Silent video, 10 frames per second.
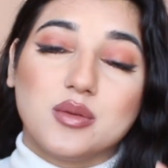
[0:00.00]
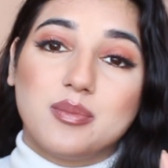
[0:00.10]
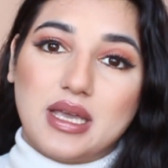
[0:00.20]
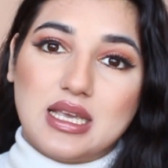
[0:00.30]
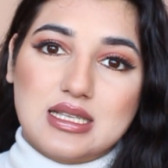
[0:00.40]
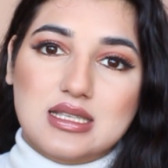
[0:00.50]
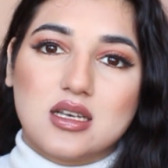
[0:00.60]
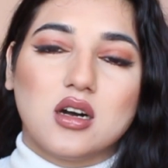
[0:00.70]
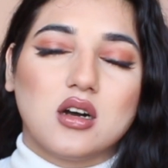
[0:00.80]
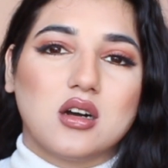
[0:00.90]
based
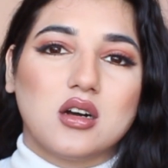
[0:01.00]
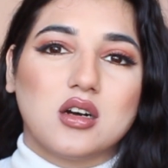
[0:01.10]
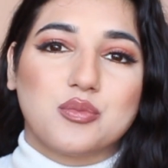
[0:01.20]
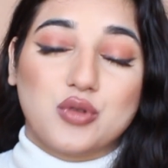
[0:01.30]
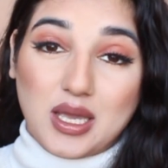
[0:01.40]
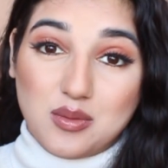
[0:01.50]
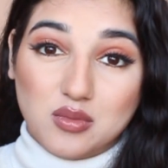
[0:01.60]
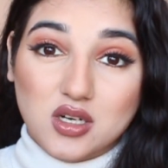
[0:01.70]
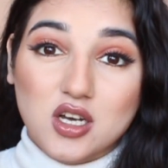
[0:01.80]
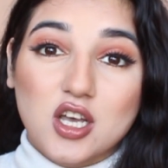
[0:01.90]
primer,